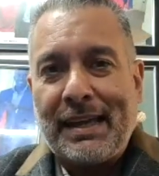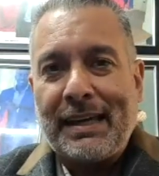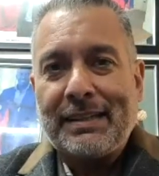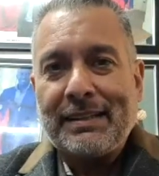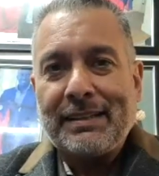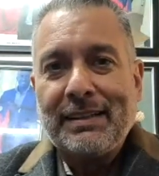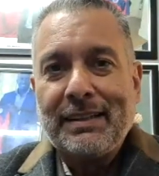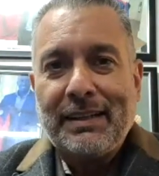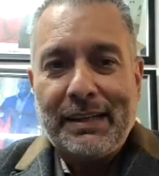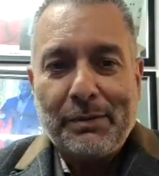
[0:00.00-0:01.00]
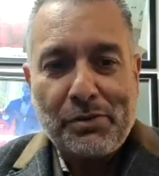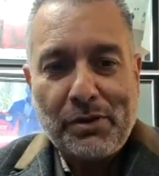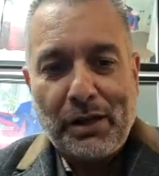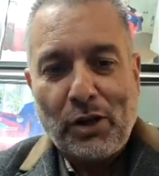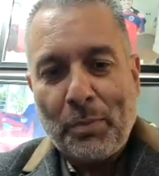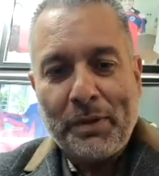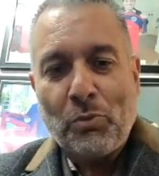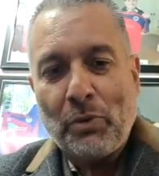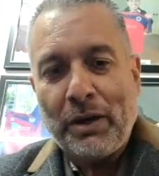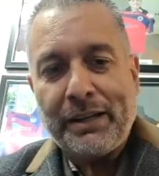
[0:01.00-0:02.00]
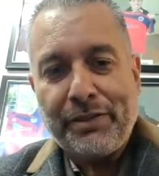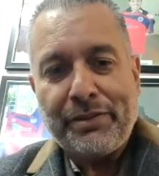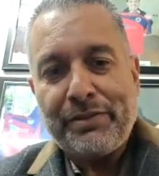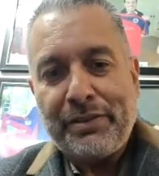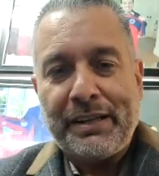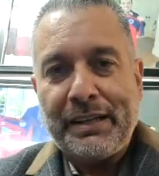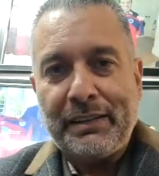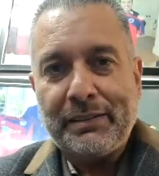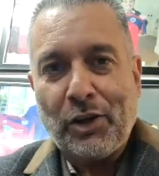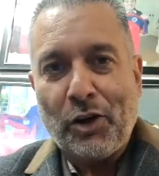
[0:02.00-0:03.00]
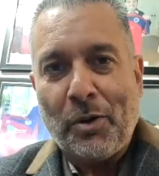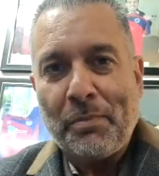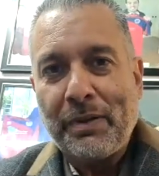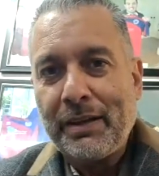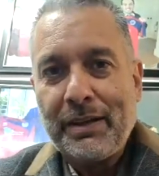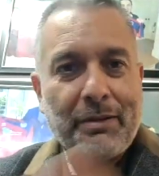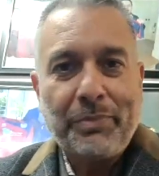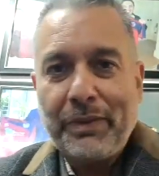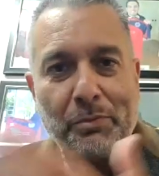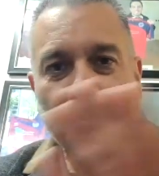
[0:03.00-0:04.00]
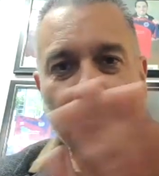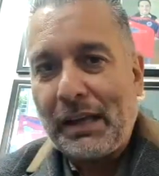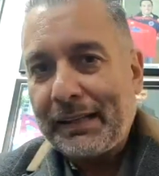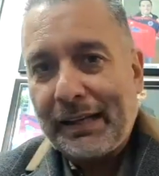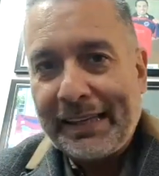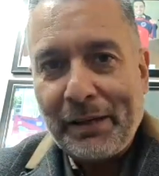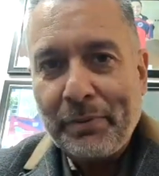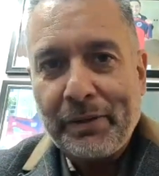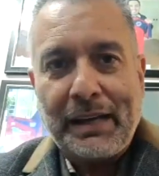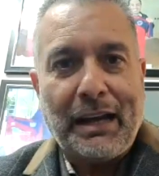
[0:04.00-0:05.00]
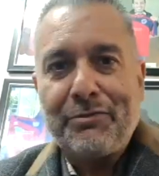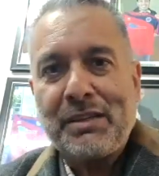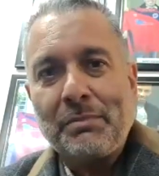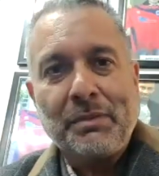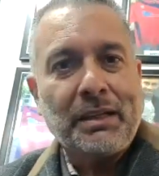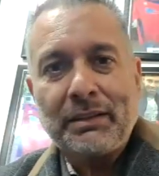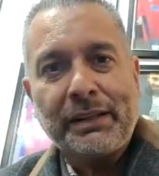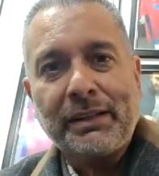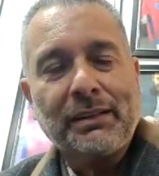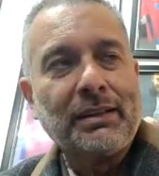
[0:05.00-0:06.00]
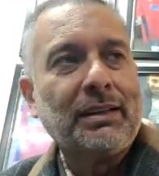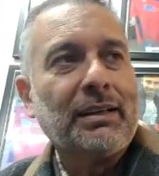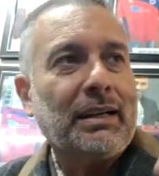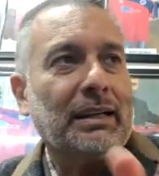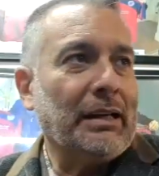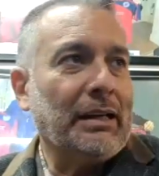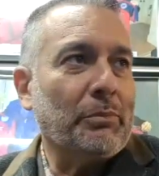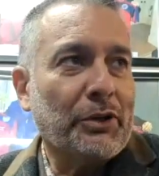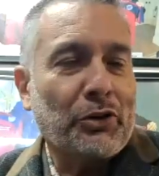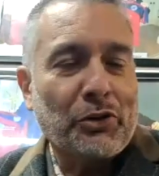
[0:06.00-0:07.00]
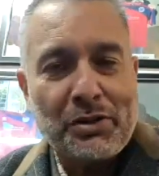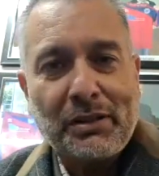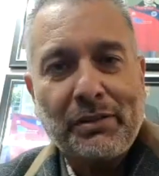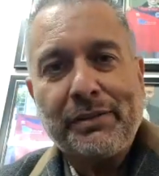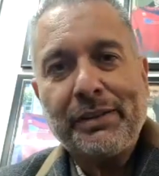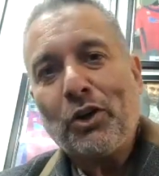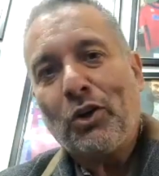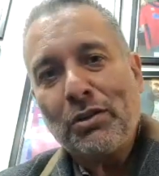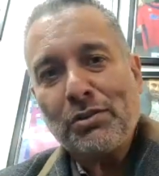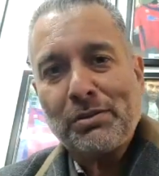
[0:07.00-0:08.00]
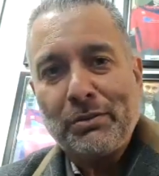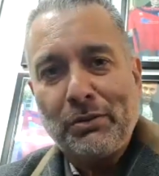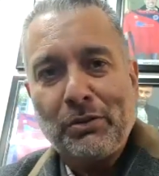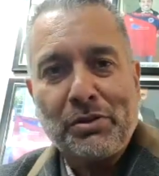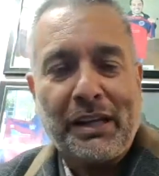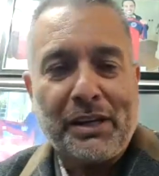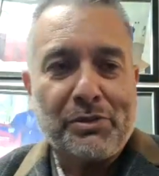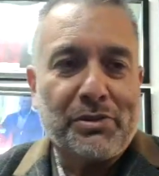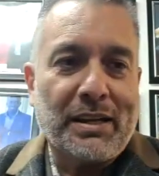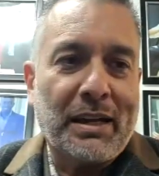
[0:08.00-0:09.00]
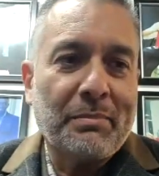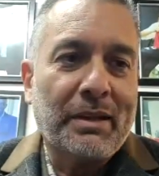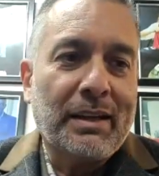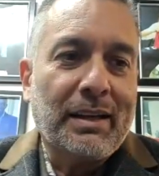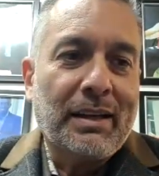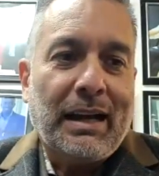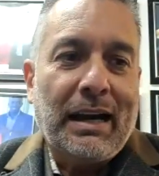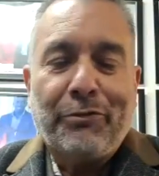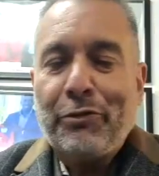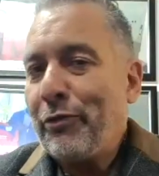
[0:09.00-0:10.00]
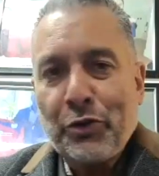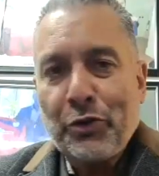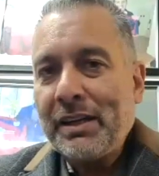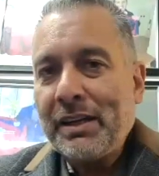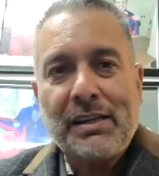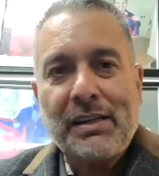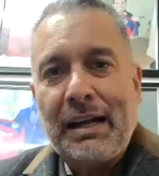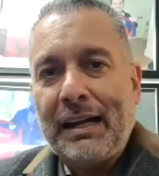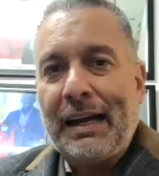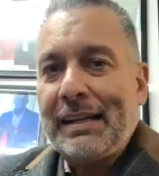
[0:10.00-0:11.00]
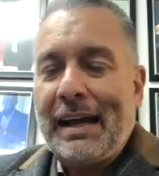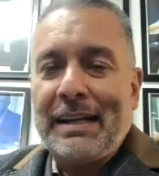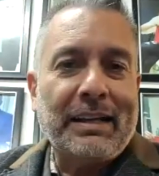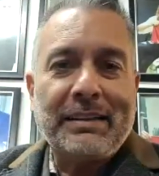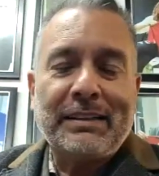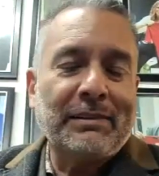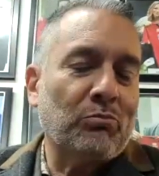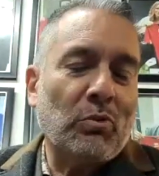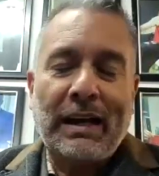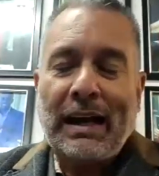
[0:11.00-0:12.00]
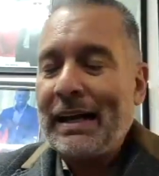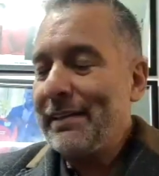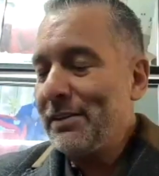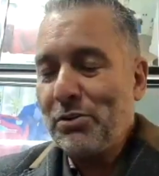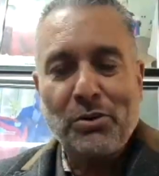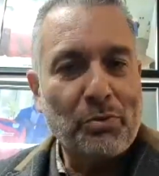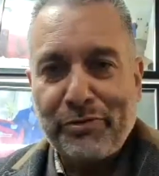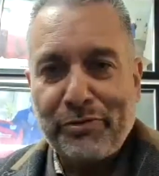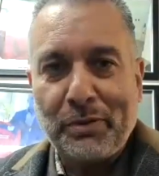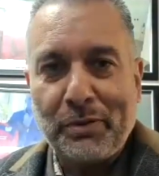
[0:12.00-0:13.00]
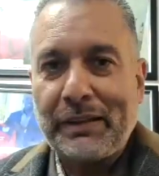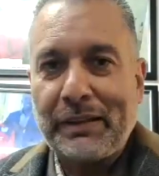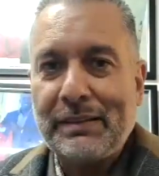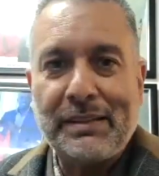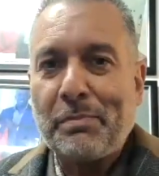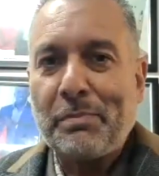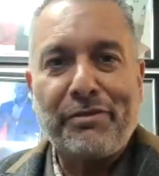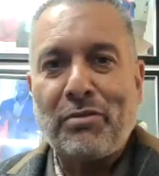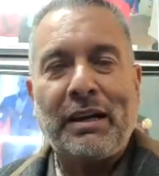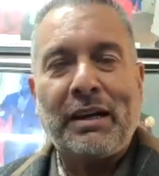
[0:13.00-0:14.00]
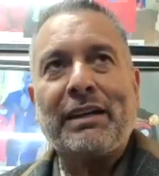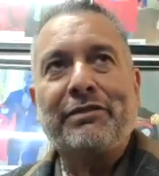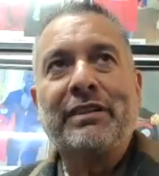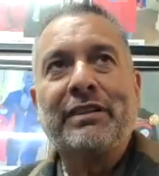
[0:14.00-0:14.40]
take. It was home and away, 3-0 home. It was like a given, halftime 0-0. And then we conceded 3 goals, lose an extra time. And for 4 years, I didn't want anything to do with football, disappear from my life.